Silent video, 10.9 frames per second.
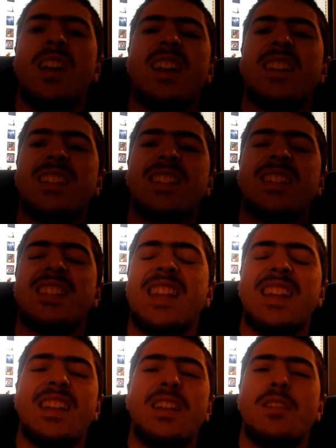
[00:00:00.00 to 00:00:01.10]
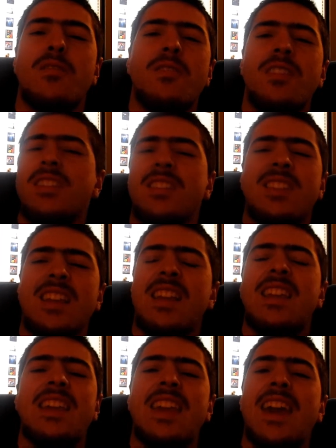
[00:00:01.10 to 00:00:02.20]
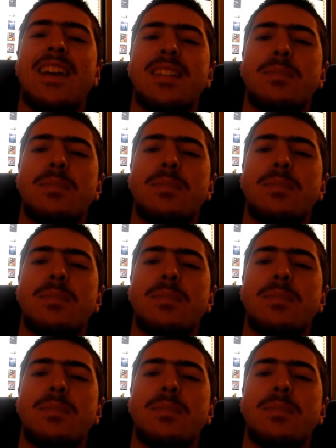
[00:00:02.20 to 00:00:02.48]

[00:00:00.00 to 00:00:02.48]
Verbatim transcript: I can just like, you know, just like guess